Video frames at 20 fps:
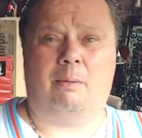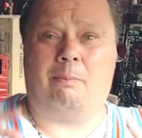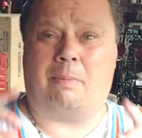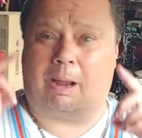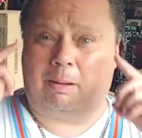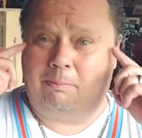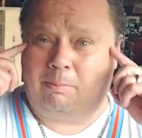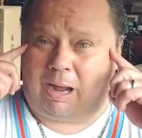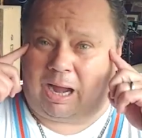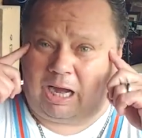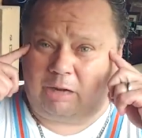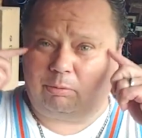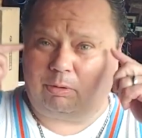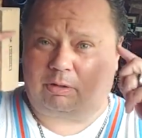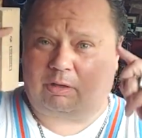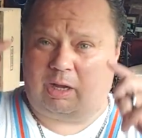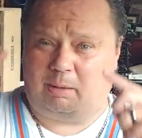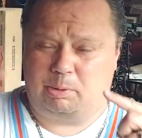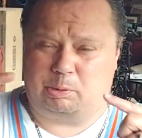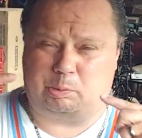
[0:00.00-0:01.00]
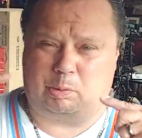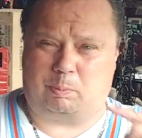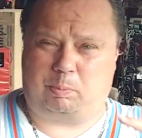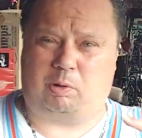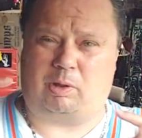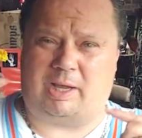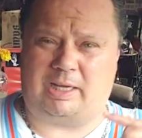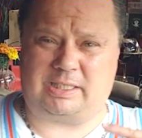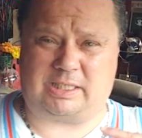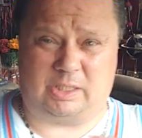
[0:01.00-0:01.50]
my mind would come to a
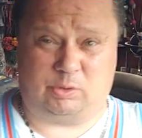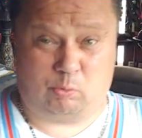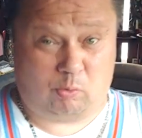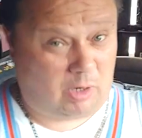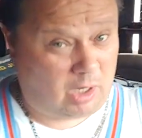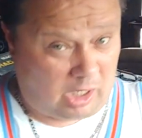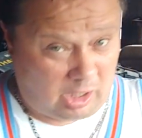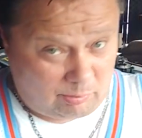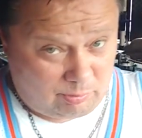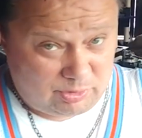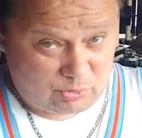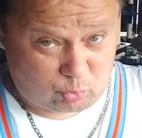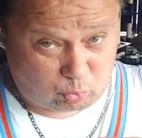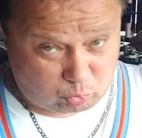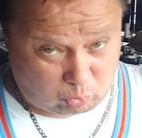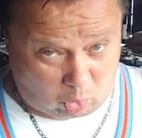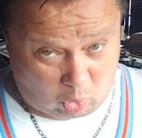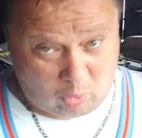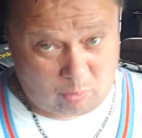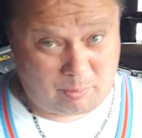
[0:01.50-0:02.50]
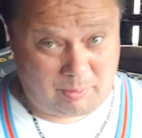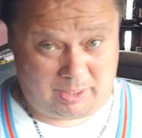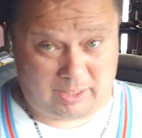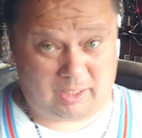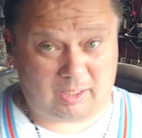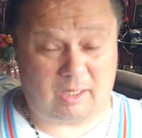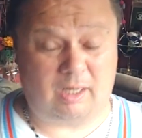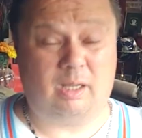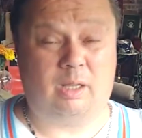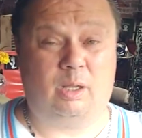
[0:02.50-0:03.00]
place and where it was
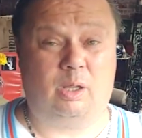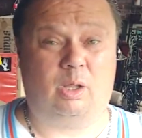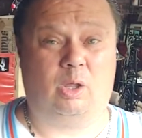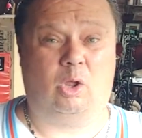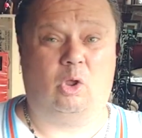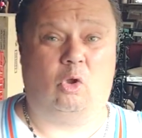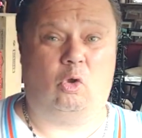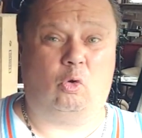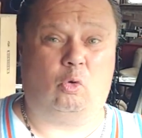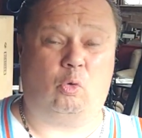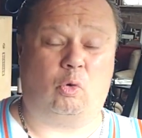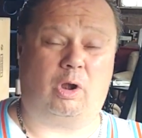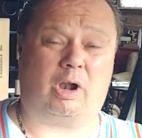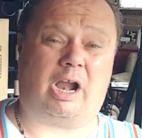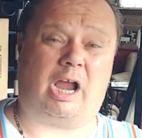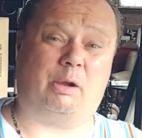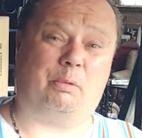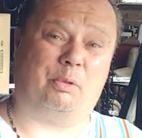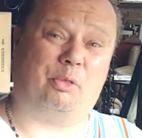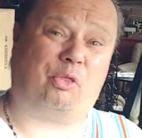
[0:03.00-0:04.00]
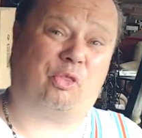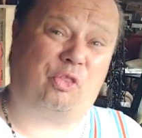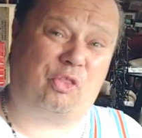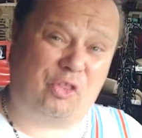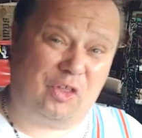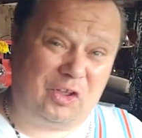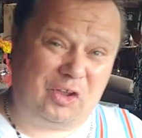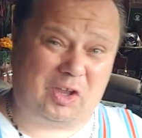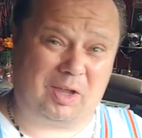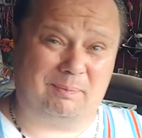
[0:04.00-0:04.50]
roaming, where I would
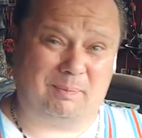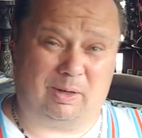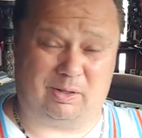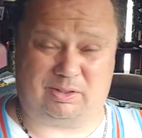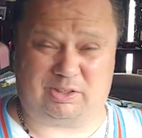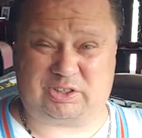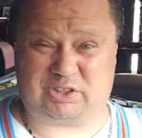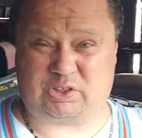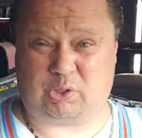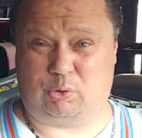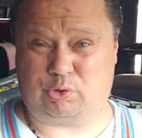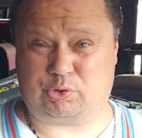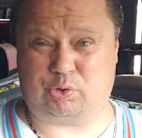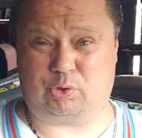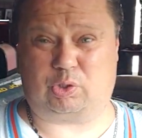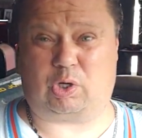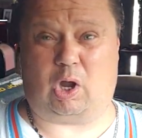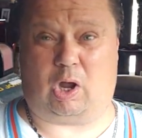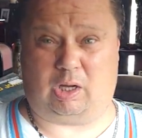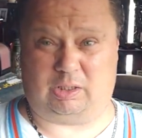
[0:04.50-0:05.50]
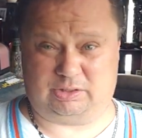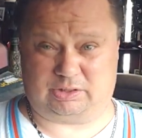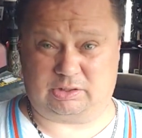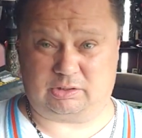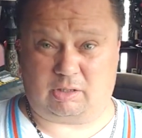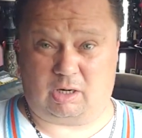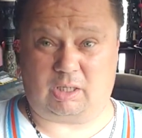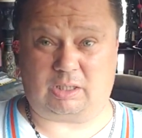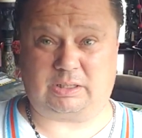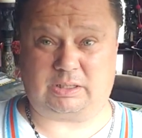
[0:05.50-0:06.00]
think about social
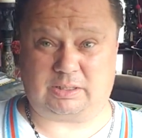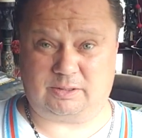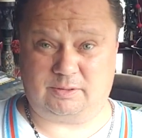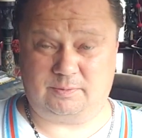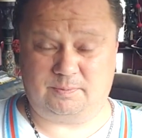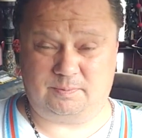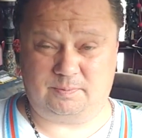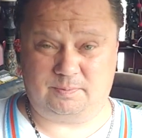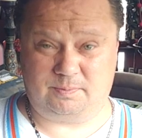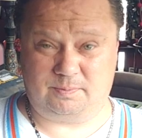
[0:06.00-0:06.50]
constructs.